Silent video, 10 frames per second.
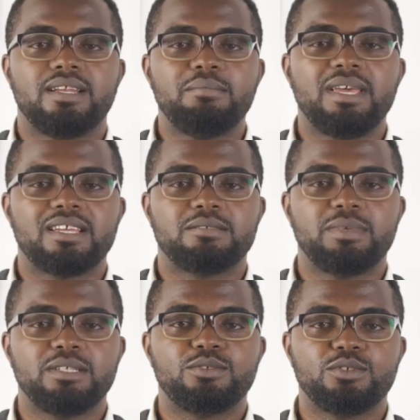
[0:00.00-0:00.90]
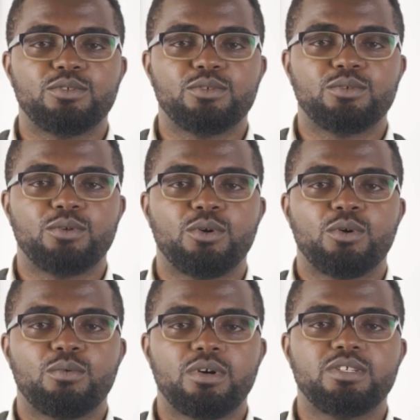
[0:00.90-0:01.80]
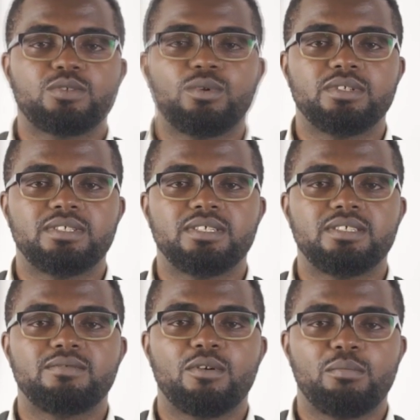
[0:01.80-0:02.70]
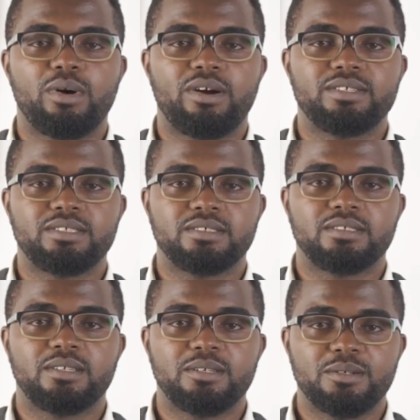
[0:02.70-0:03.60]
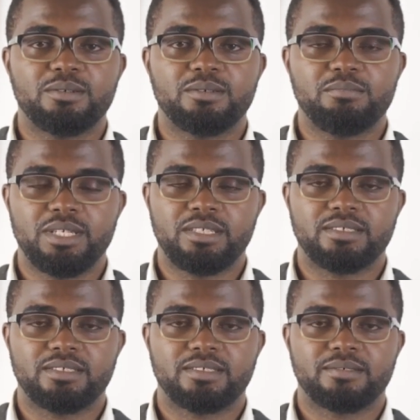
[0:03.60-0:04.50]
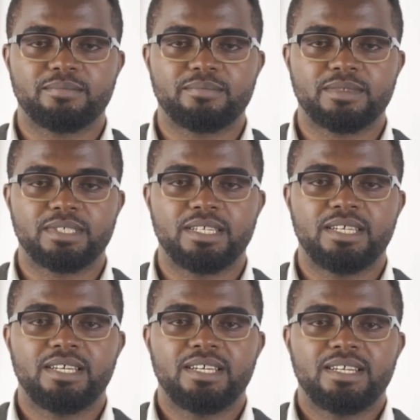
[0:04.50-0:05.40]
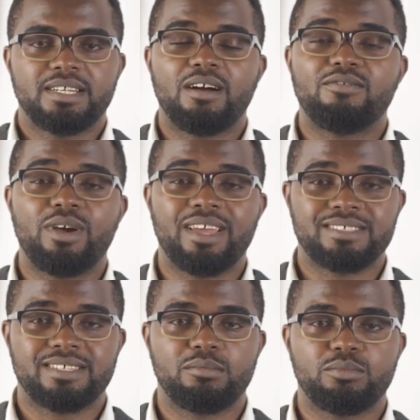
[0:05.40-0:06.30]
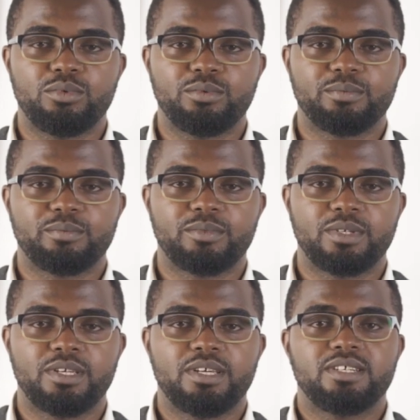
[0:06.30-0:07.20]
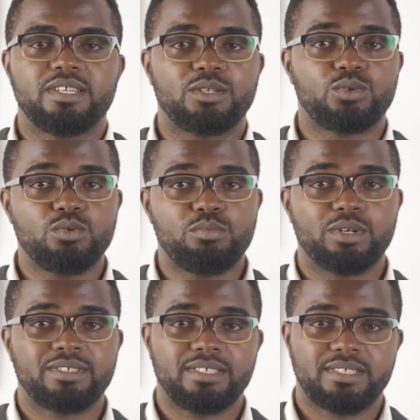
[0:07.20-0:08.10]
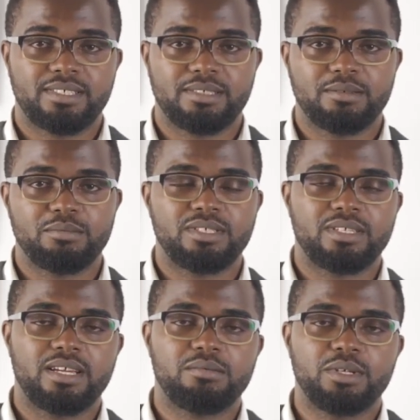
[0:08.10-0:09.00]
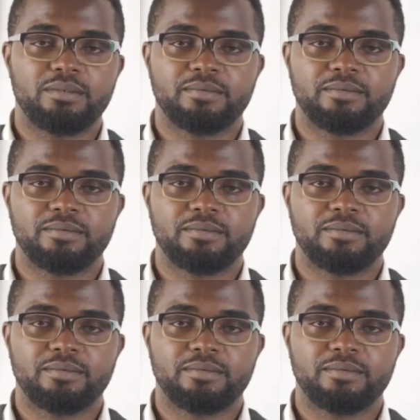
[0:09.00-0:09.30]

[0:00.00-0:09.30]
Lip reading: let me explain to you what this quantitative comparison means. And for example, there are two boxes beside me.